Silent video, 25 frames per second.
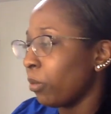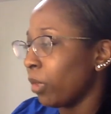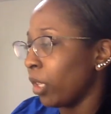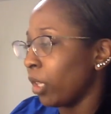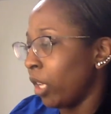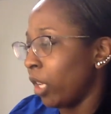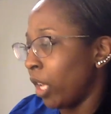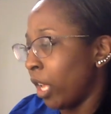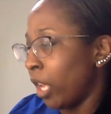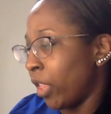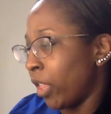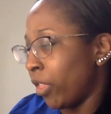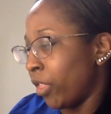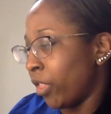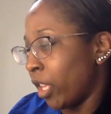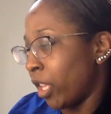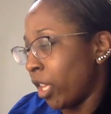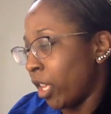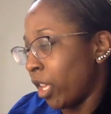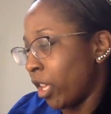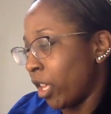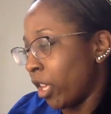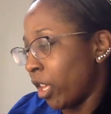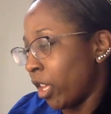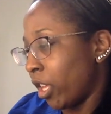and
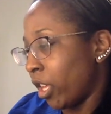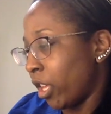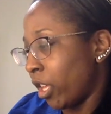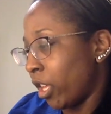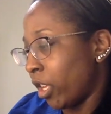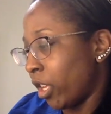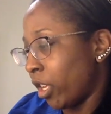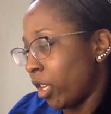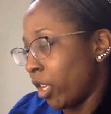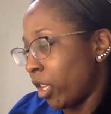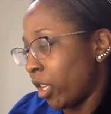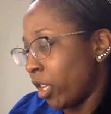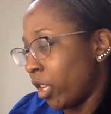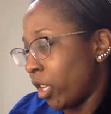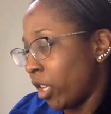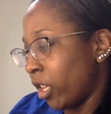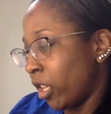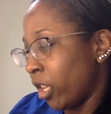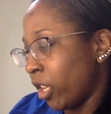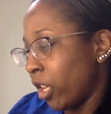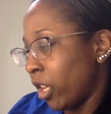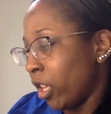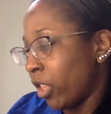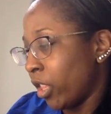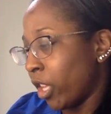then
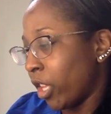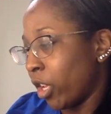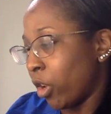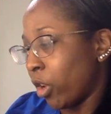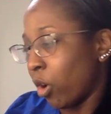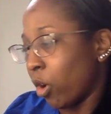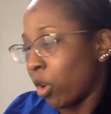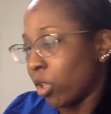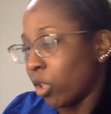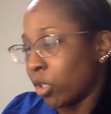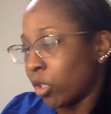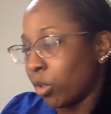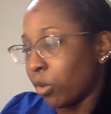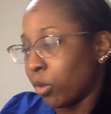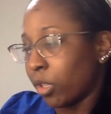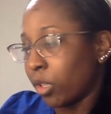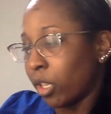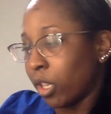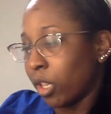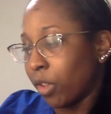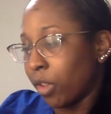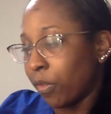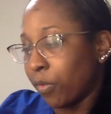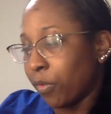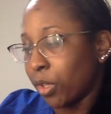they also
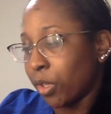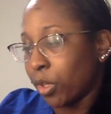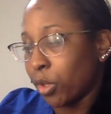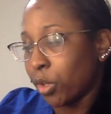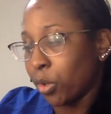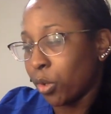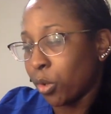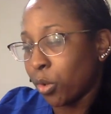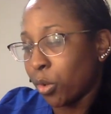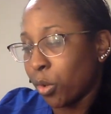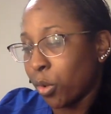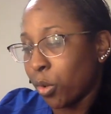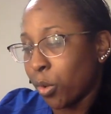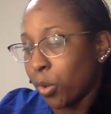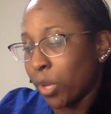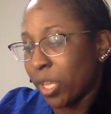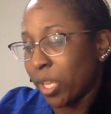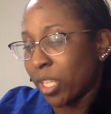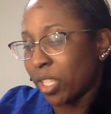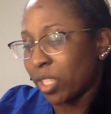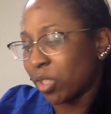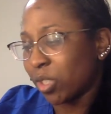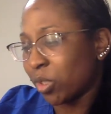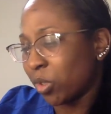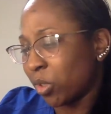give you,
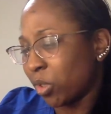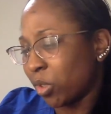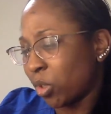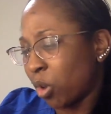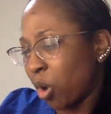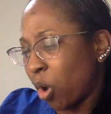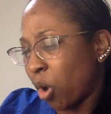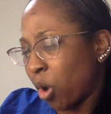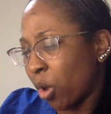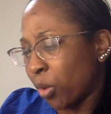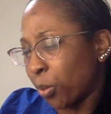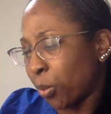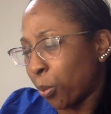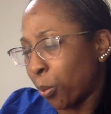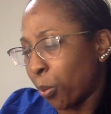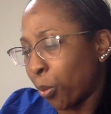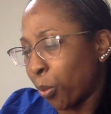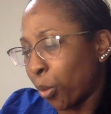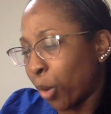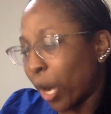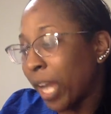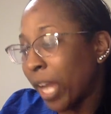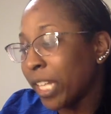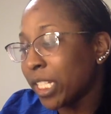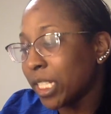it's called
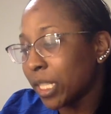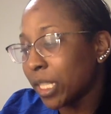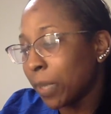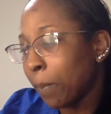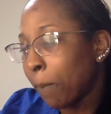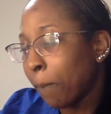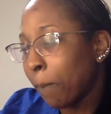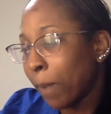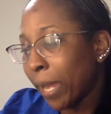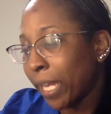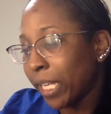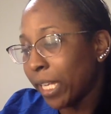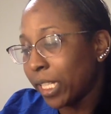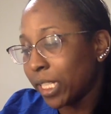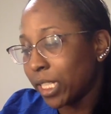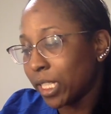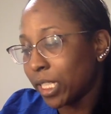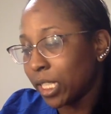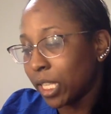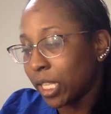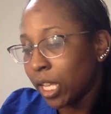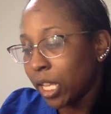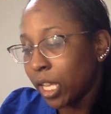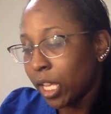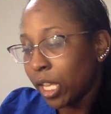Byte,
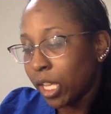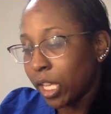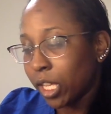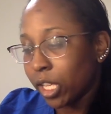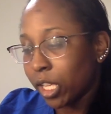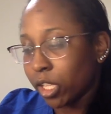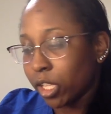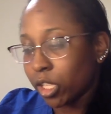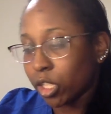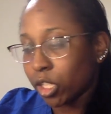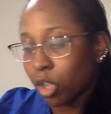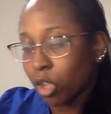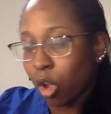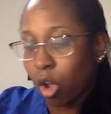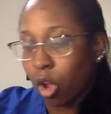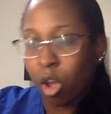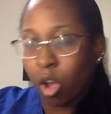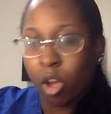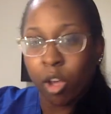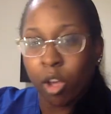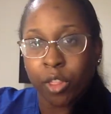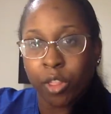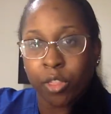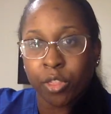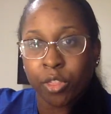is
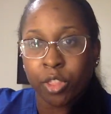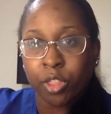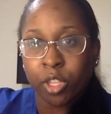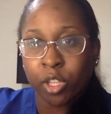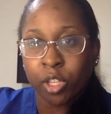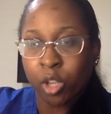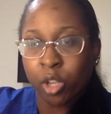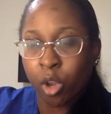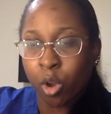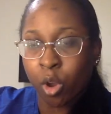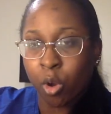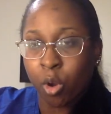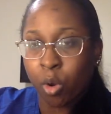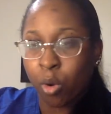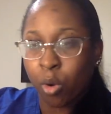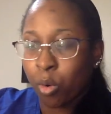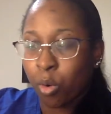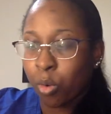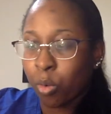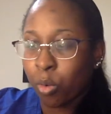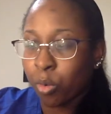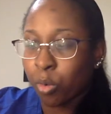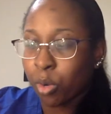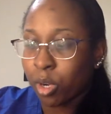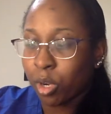on the
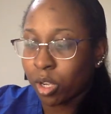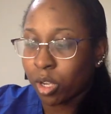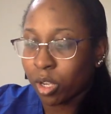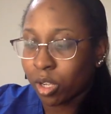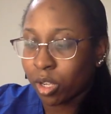go